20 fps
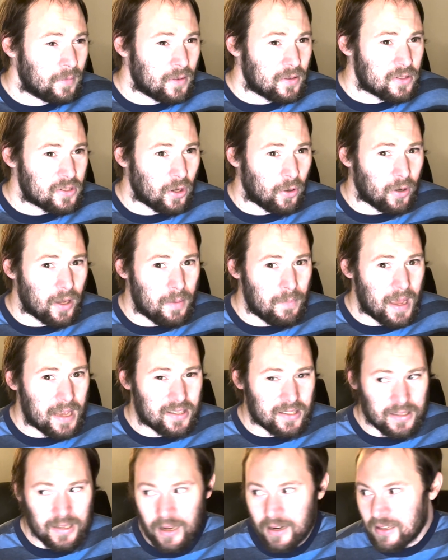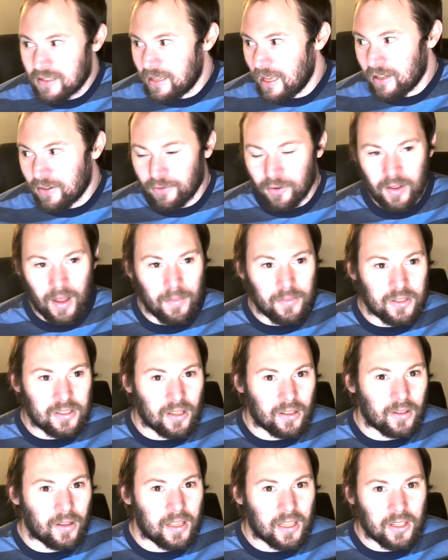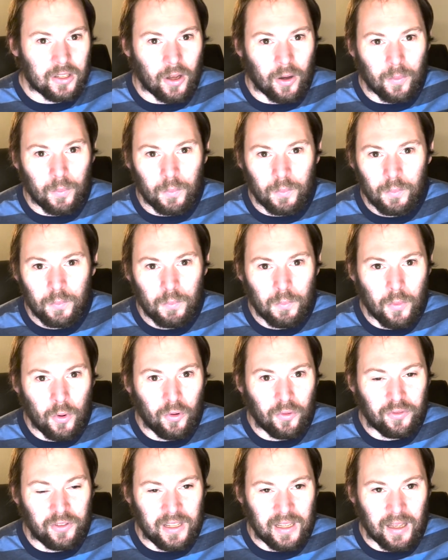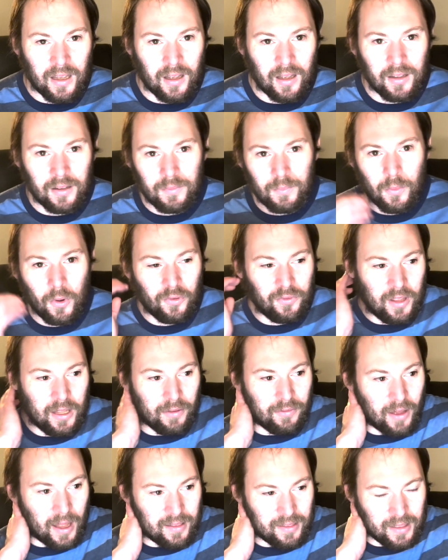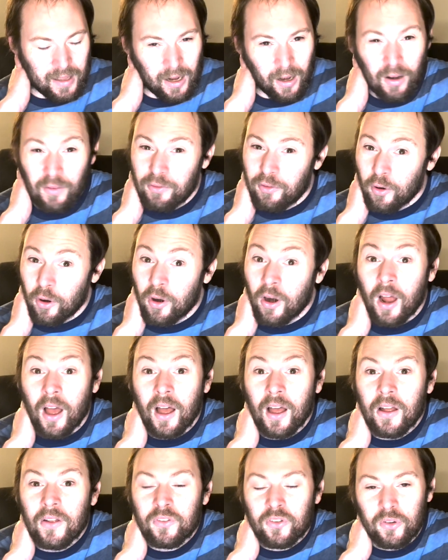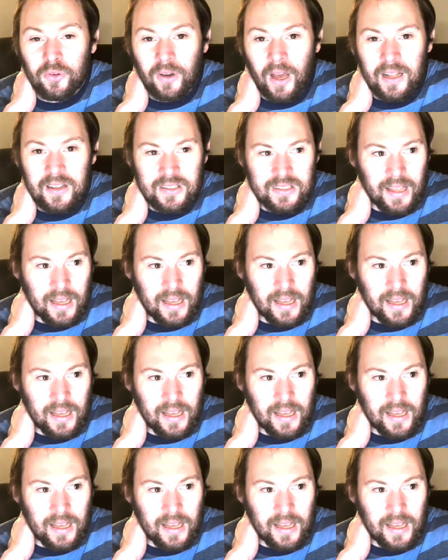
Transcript: So it makes a ton of sense for them to move the event there for 2 nights